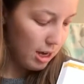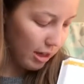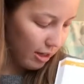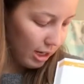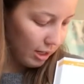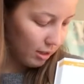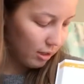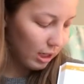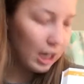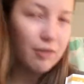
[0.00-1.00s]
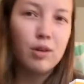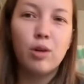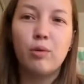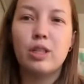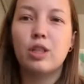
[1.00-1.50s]
And then I'd kind of
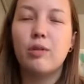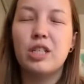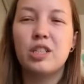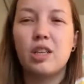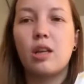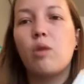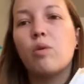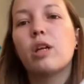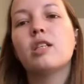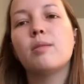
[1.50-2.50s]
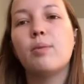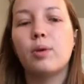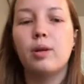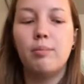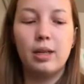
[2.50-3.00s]
note which equations I thought weren't as
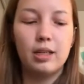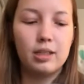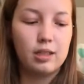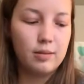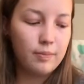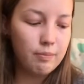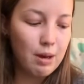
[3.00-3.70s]
important because